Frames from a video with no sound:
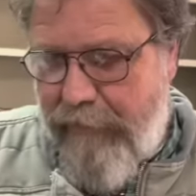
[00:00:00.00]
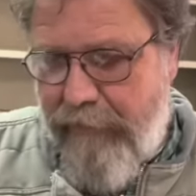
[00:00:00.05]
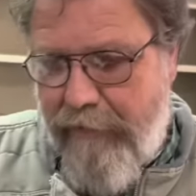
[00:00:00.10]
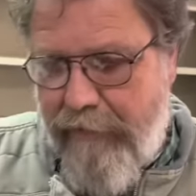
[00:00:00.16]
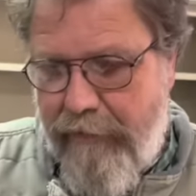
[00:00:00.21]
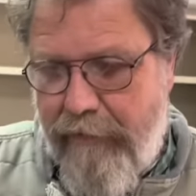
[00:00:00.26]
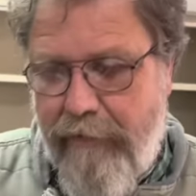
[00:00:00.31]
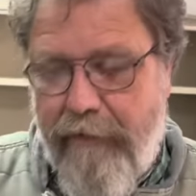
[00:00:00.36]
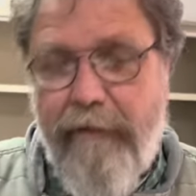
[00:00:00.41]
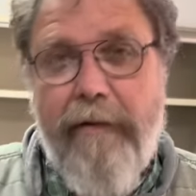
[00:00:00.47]
you
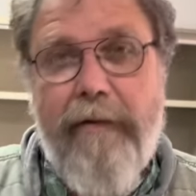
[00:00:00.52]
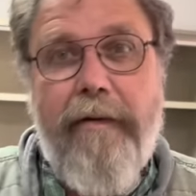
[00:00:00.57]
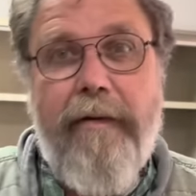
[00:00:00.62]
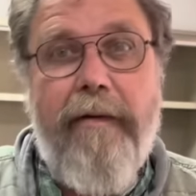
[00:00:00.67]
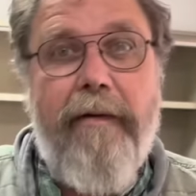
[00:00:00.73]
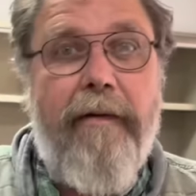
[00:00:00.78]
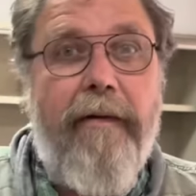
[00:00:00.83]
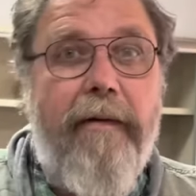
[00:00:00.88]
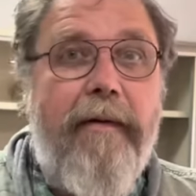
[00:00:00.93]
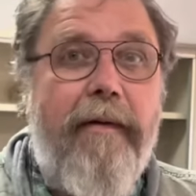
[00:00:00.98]
buy in
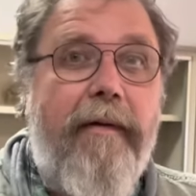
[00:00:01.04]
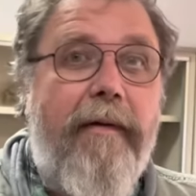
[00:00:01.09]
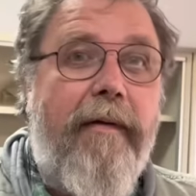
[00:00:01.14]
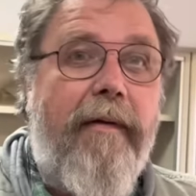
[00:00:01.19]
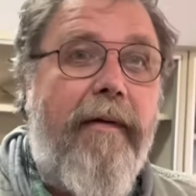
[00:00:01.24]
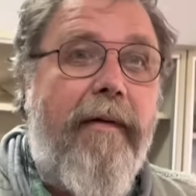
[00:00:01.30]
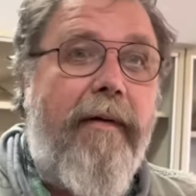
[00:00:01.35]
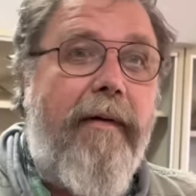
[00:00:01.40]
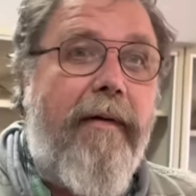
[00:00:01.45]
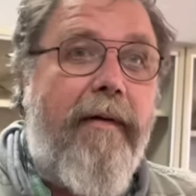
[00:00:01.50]
tranches or do
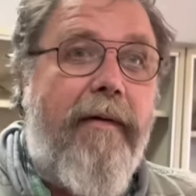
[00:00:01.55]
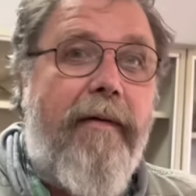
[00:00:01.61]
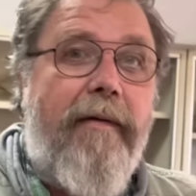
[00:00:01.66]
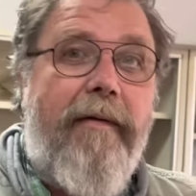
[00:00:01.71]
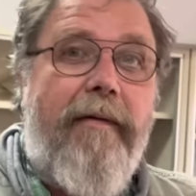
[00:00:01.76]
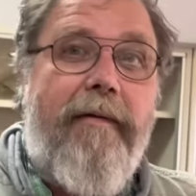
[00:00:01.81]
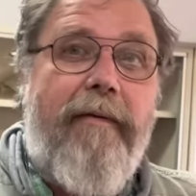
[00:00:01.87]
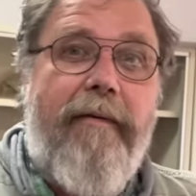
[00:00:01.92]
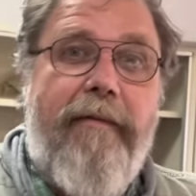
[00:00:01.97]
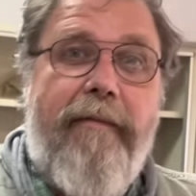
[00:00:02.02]
you just
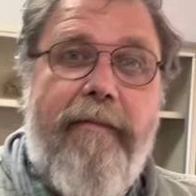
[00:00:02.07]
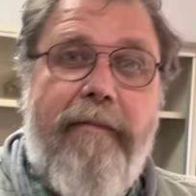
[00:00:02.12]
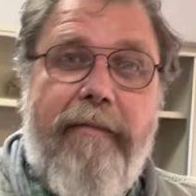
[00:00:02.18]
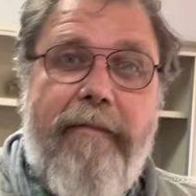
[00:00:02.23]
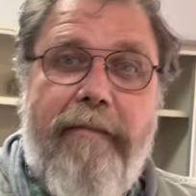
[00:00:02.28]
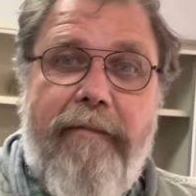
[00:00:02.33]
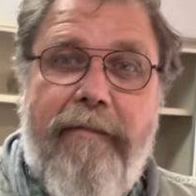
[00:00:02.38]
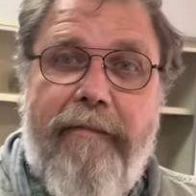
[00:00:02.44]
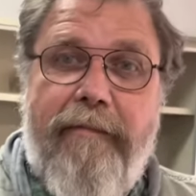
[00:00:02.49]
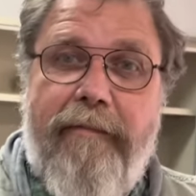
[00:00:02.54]
buy
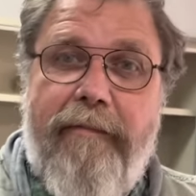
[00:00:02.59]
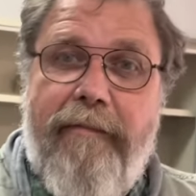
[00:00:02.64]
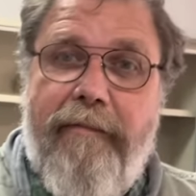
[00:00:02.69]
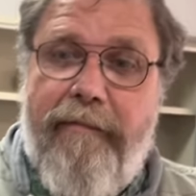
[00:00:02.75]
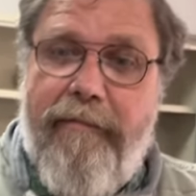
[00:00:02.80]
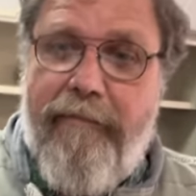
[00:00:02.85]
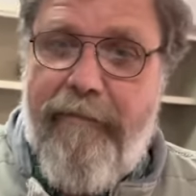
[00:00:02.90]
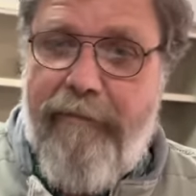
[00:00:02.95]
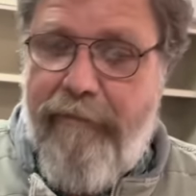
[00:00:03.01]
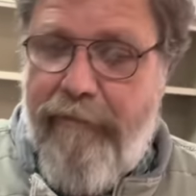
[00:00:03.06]

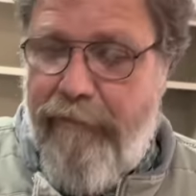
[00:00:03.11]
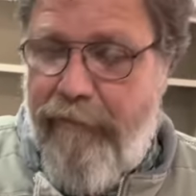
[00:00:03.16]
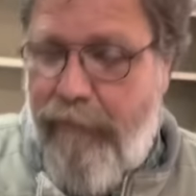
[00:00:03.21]
boom?